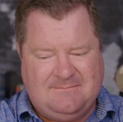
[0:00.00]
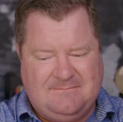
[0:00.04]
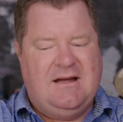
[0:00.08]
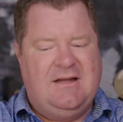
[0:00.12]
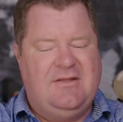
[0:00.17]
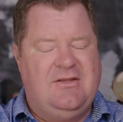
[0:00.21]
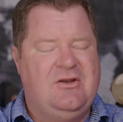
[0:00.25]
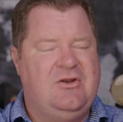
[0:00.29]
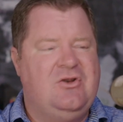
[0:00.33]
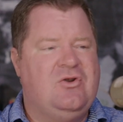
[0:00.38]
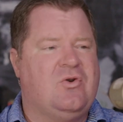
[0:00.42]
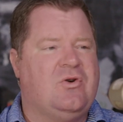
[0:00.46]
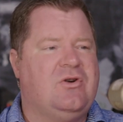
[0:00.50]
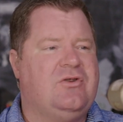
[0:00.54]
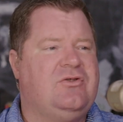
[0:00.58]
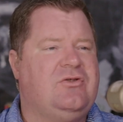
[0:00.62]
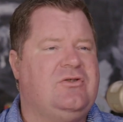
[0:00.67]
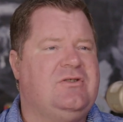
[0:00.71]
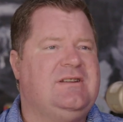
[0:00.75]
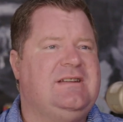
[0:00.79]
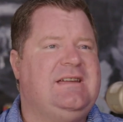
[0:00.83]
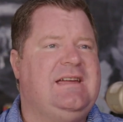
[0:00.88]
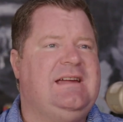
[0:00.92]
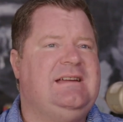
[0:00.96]
The
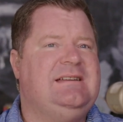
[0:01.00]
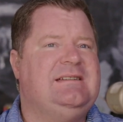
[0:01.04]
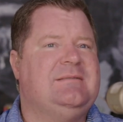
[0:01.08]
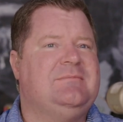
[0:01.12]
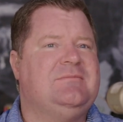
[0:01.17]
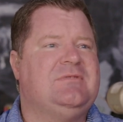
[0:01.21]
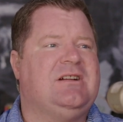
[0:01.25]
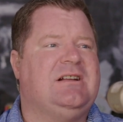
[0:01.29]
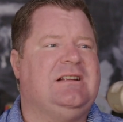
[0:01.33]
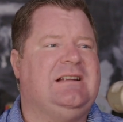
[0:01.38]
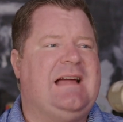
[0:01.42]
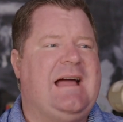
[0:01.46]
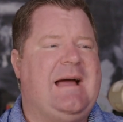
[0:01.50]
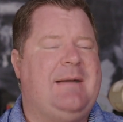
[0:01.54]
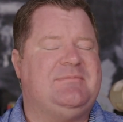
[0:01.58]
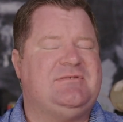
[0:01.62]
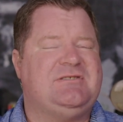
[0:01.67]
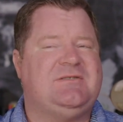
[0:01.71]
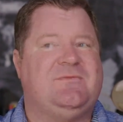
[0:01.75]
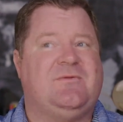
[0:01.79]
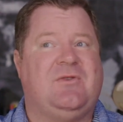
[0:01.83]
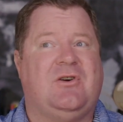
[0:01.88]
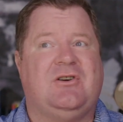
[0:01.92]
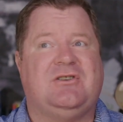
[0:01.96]
Northern Kingdom
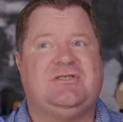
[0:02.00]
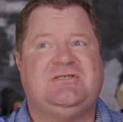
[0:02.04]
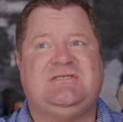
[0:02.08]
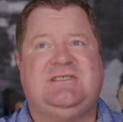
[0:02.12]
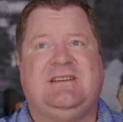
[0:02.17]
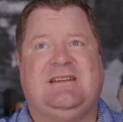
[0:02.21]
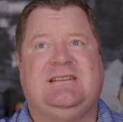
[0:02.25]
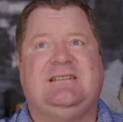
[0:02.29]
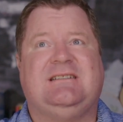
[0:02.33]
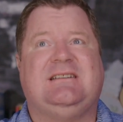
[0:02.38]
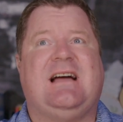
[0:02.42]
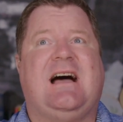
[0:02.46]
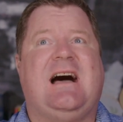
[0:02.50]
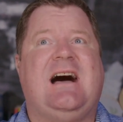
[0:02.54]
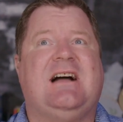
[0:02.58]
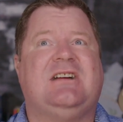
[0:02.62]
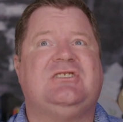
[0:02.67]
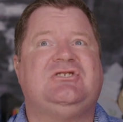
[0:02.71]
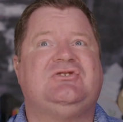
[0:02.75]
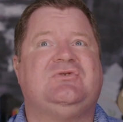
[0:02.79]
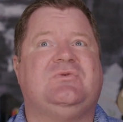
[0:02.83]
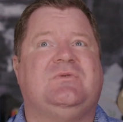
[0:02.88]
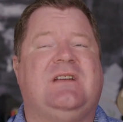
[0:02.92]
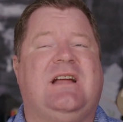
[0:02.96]
collapsed first, and
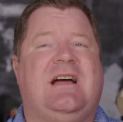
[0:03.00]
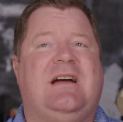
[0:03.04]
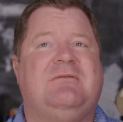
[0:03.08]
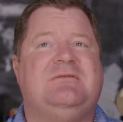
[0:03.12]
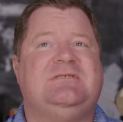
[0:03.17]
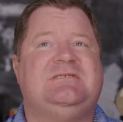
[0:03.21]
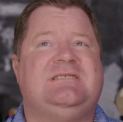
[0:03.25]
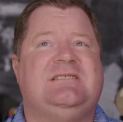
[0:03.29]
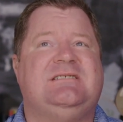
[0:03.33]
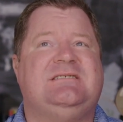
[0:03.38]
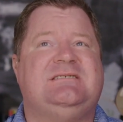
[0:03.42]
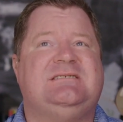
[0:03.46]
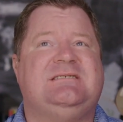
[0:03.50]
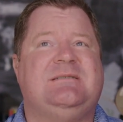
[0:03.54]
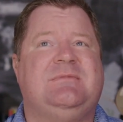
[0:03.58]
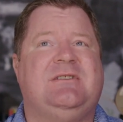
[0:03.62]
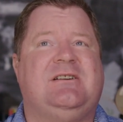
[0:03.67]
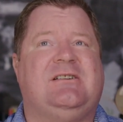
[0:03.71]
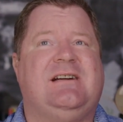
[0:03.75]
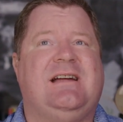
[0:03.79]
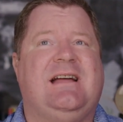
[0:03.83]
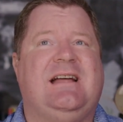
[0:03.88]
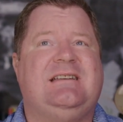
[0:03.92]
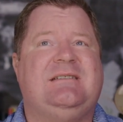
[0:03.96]
gosh, when I was in
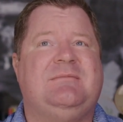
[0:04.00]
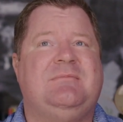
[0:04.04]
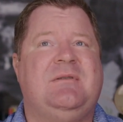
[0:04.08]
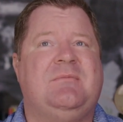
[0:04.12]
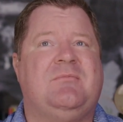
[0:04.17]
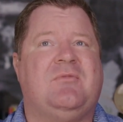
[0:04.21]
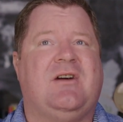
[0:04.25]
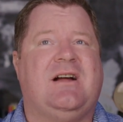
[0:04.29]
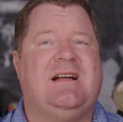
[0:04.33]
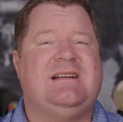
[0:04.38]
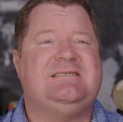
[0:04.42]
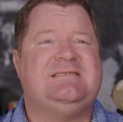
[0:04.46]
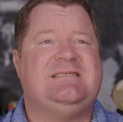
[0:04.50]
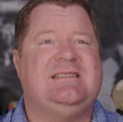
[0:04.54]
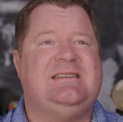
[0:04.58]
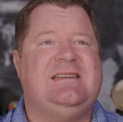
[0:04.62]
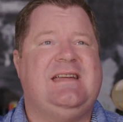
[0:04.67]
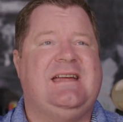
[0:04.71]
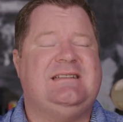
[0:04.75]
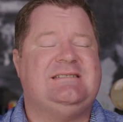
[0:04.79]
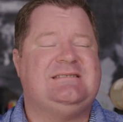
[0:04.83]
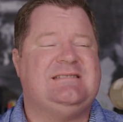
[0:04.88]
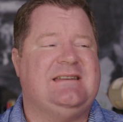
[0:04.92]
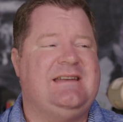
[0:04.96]
seminary, I had to memorize the
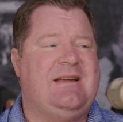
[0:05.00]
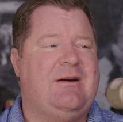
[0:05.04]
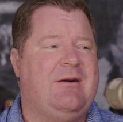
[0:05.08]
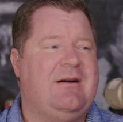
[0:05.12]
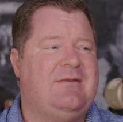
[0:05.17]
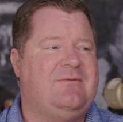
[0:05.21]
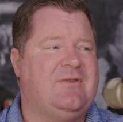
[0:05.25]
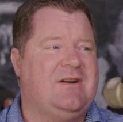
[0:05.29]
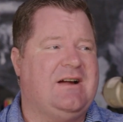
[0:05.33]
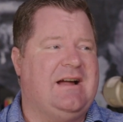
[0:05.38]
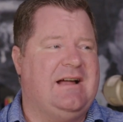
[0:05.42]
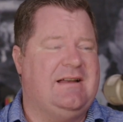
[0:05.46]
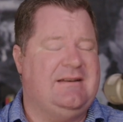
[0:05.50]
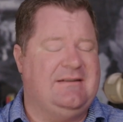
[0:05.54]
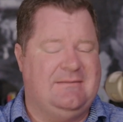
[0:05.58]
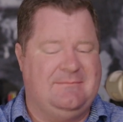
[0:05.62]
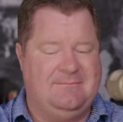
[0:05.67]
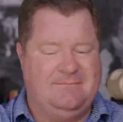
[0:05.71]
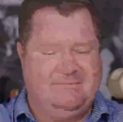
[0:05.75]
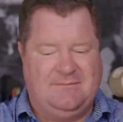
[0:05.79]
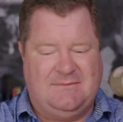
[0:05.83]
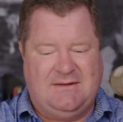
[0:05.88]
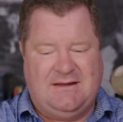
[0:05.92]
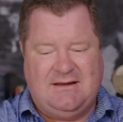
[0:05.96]
dates, and now I've forgotten
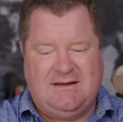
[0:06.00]
them.